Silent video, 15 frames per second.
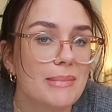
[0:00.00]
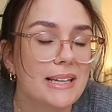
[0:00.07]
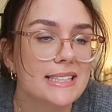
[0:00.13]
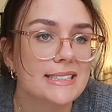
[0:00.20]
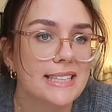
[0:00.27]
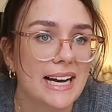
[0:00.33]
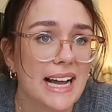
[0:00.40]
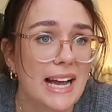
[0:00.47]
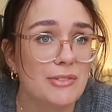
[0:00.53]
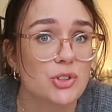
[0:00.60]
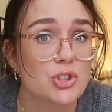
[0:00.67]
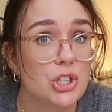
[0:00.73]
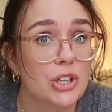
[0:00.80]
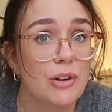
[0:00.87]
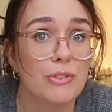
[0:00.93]
means that I have to
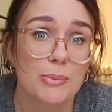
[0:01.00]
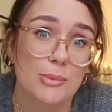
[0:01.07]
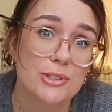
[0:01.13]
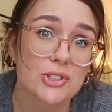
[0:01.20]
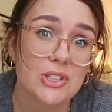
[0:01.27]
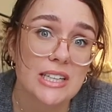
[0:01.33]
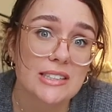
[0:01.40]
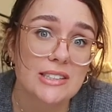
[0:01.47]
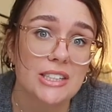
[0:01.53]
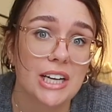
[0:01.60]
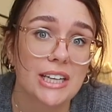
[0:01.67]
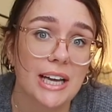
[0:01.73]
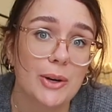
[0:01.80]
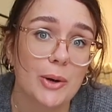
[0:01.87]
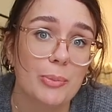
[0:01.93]
turn off the music to
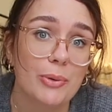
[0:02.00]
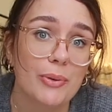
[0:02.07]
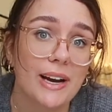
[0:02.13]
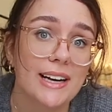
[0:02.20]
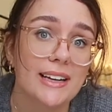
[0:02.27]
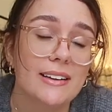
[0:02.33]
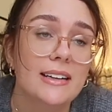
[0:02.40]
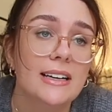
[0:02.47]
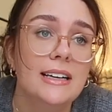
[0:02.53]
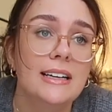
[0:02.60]
not get copyrighted.